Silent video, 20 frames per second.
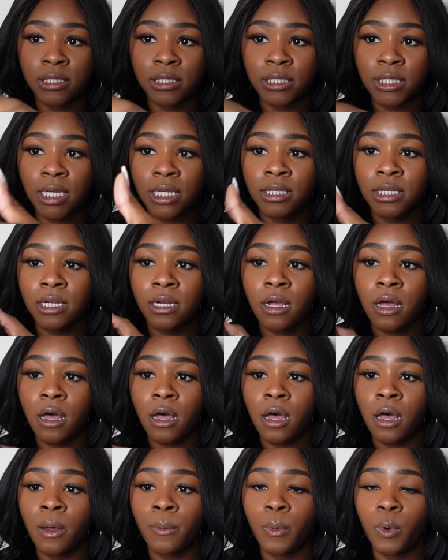stand it
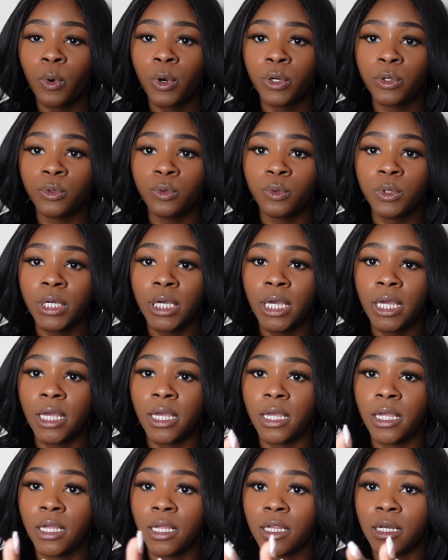up or you
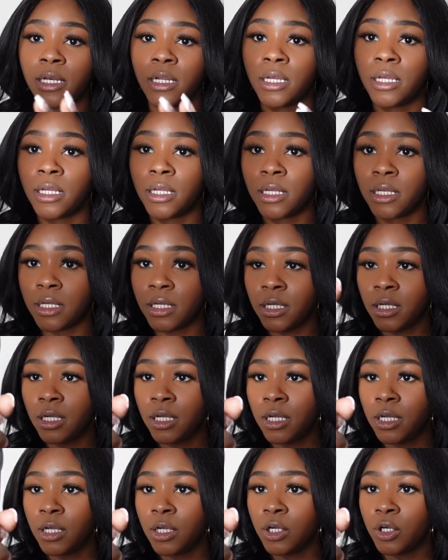can
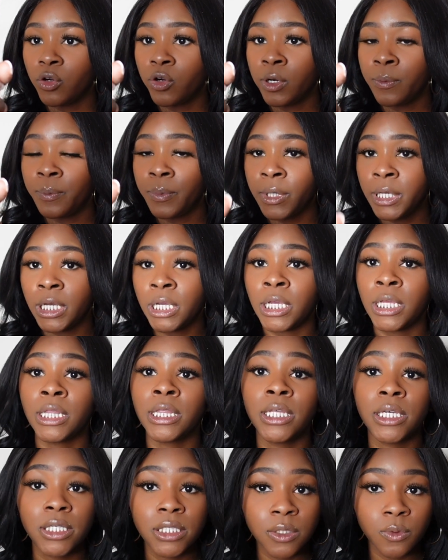grip it.
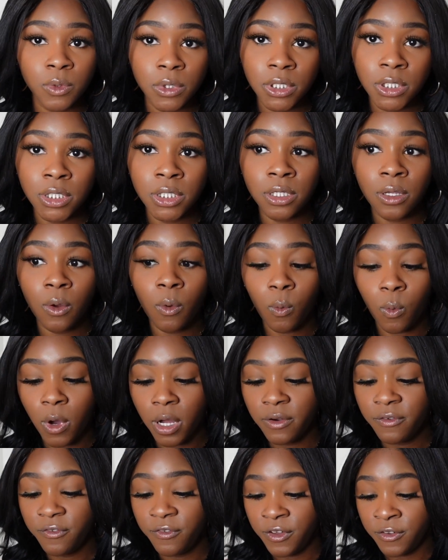This was
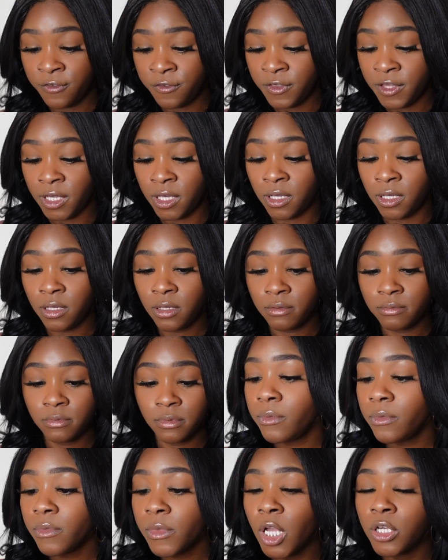$150.
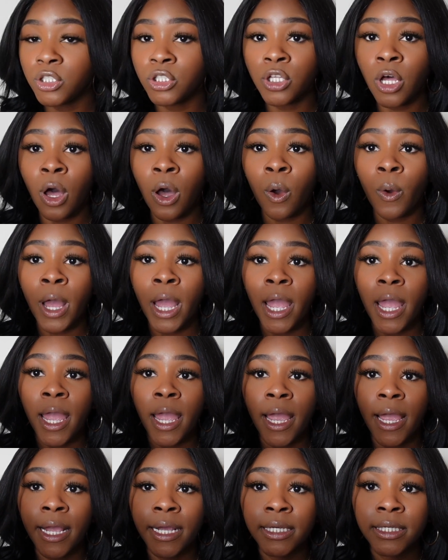So
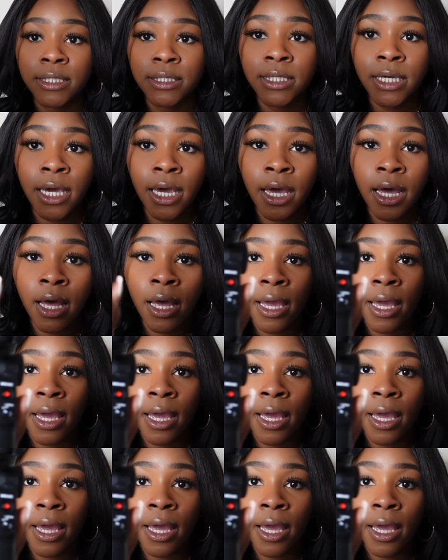yeah,